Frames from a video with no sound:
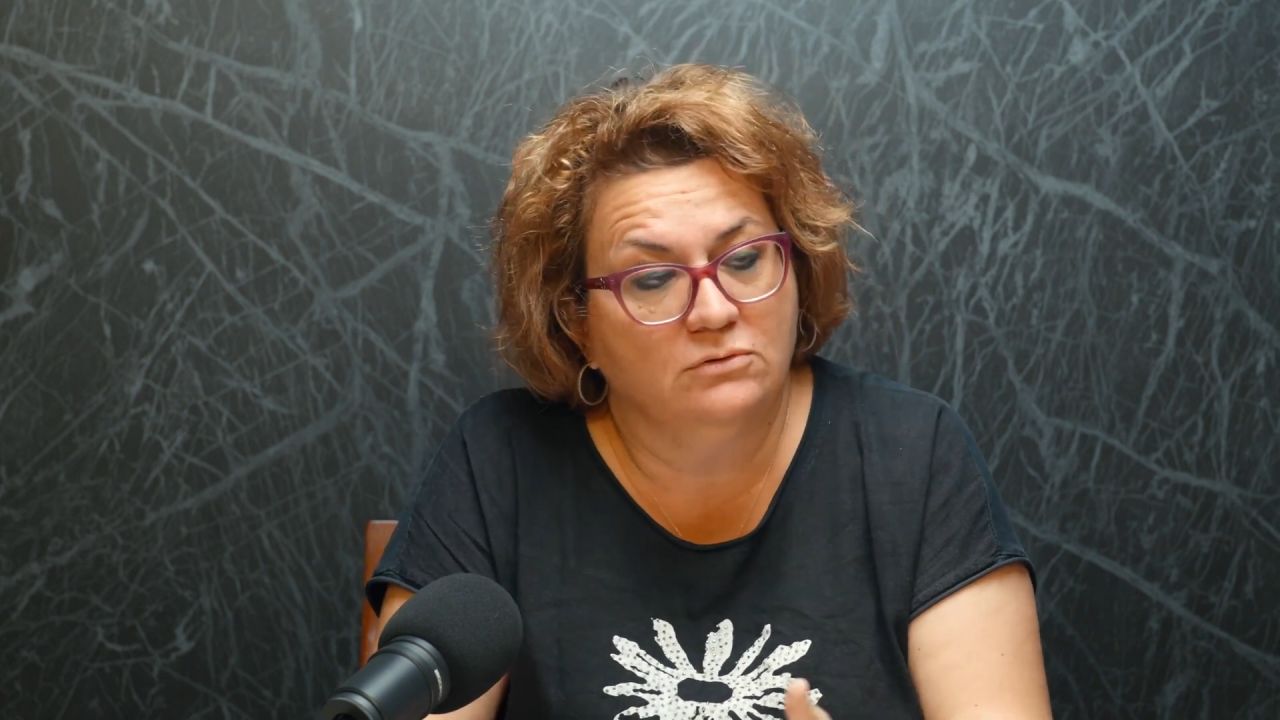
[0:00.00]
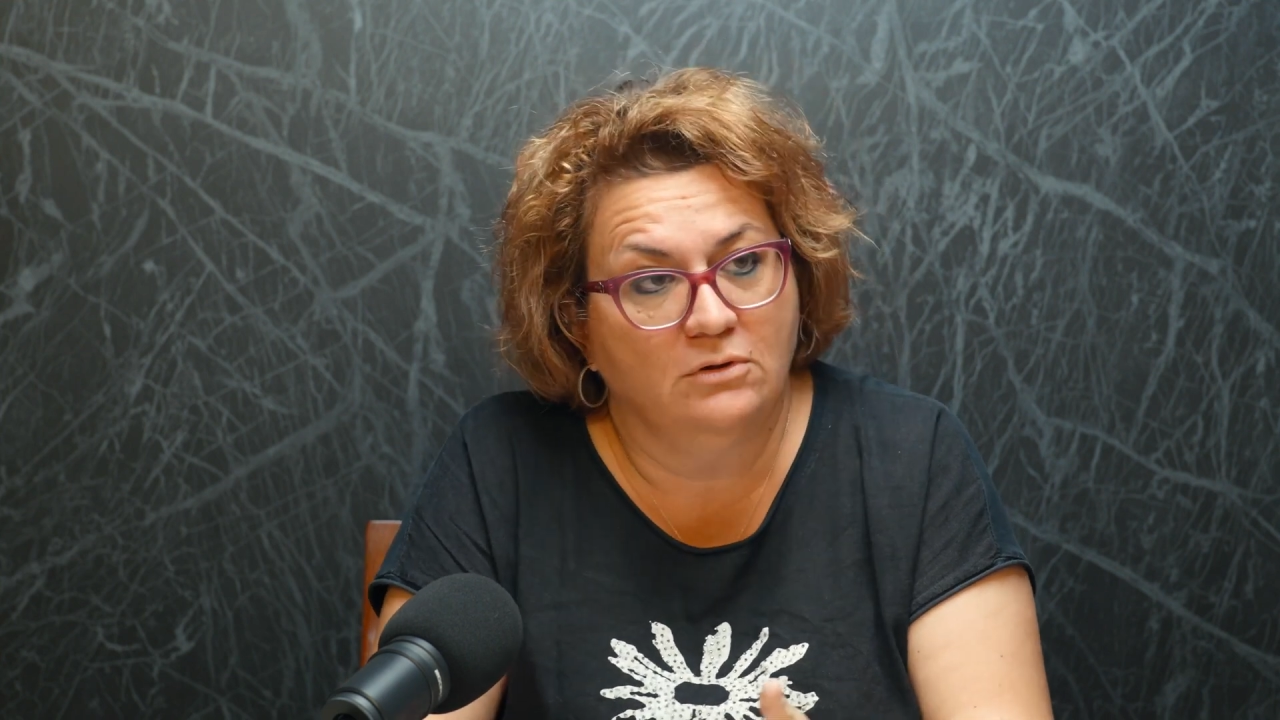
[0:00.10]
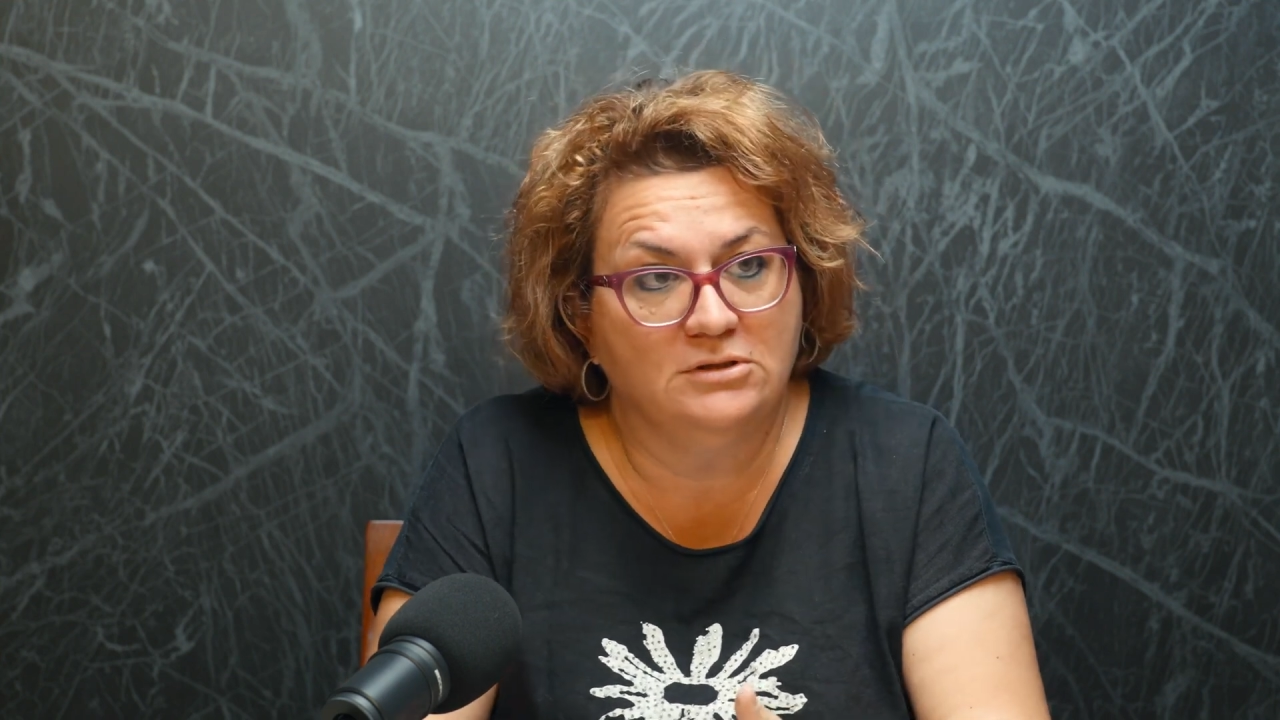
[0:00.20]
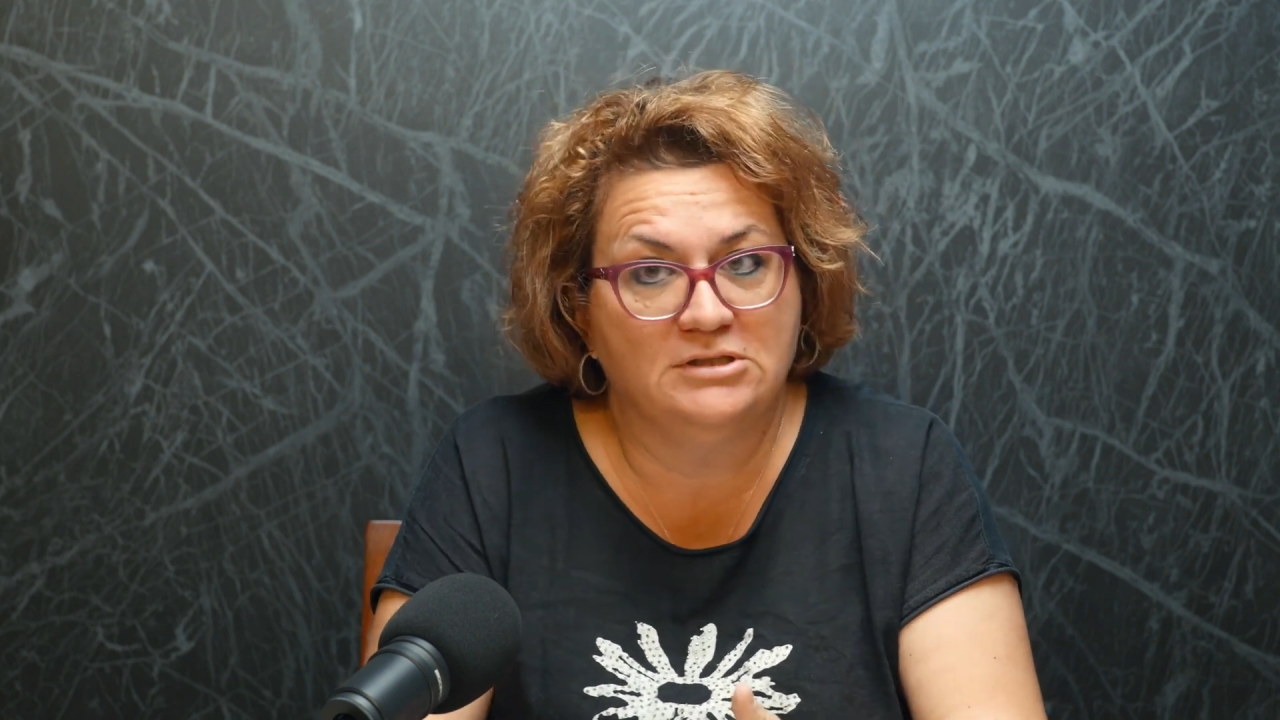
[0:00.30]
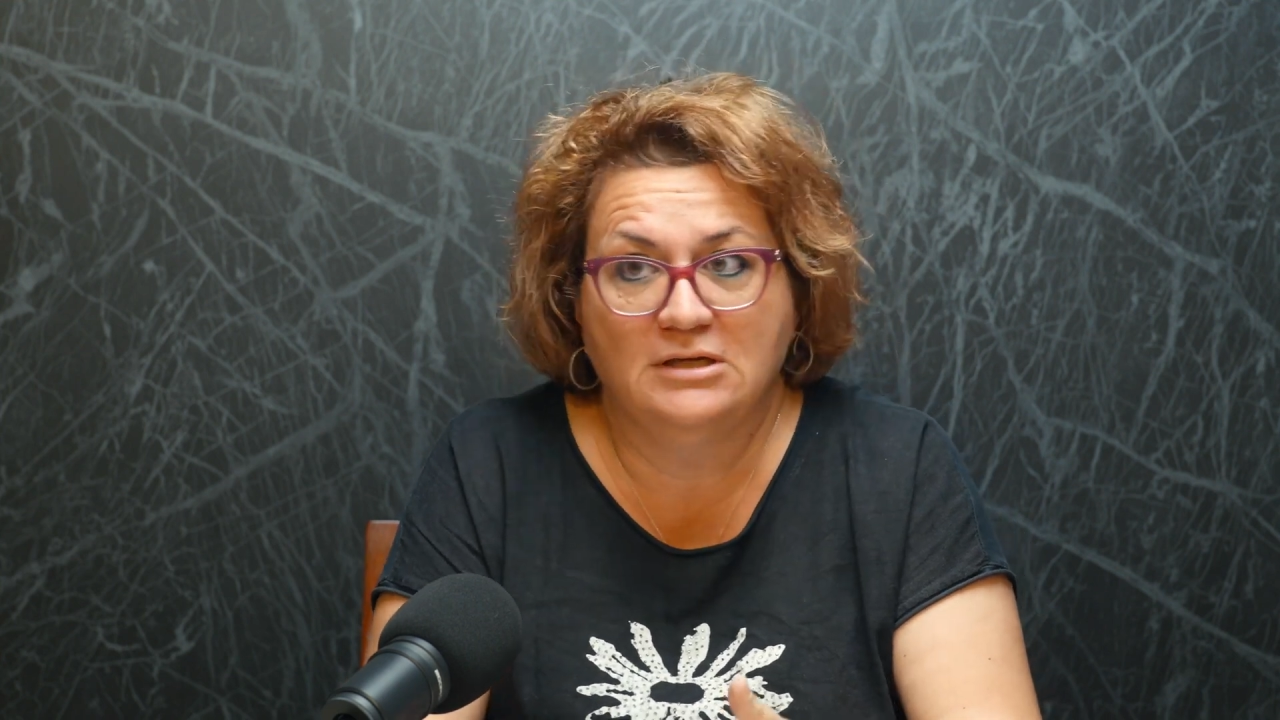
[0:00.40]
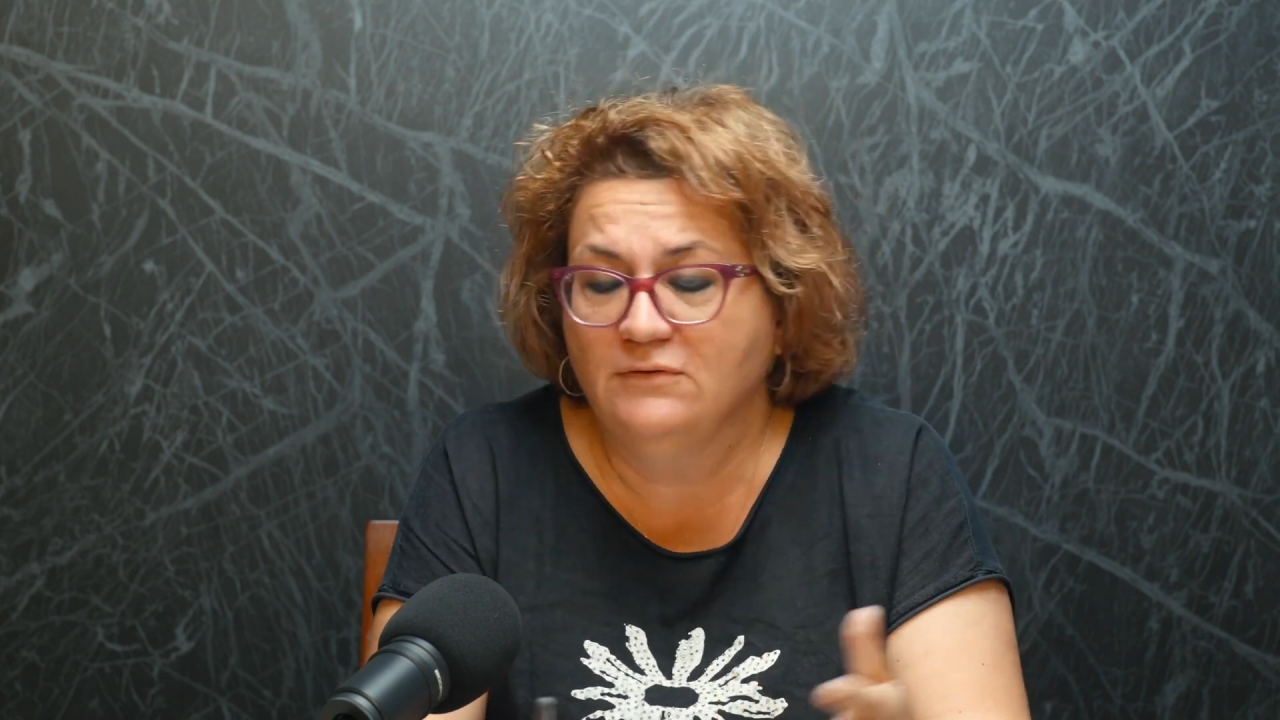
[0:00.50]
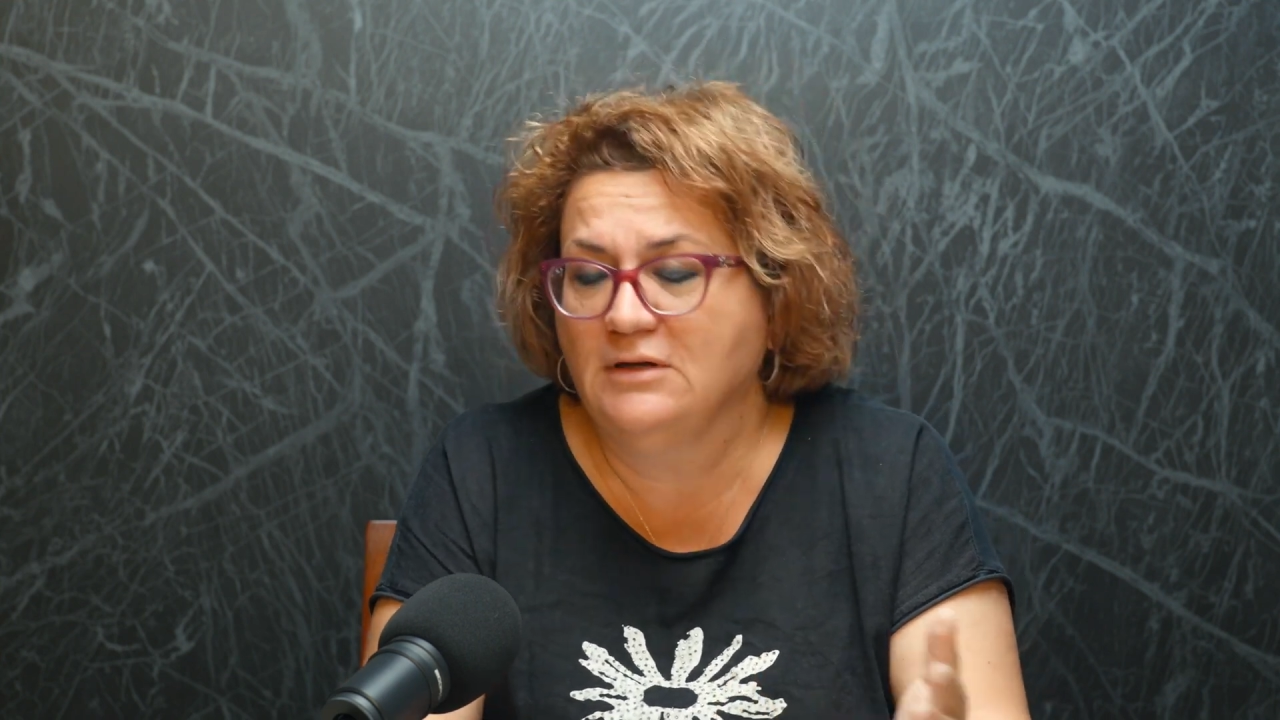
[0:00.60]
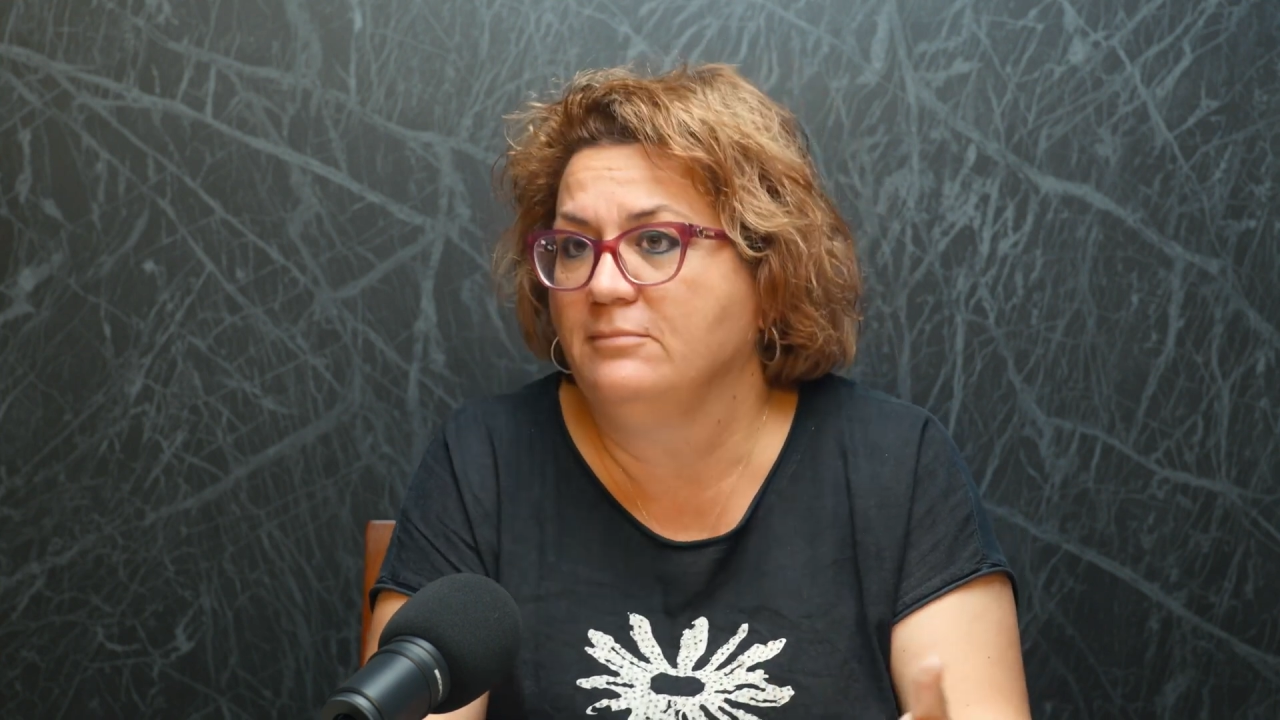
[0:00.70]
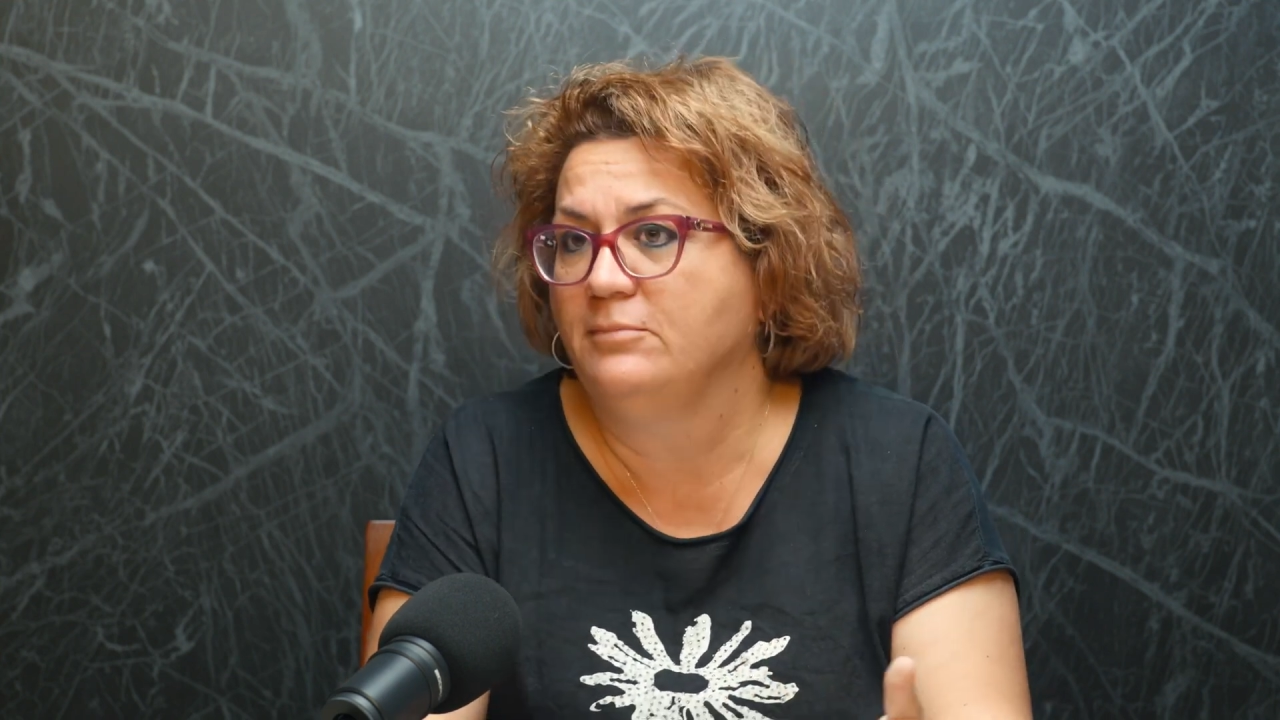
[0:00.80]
on several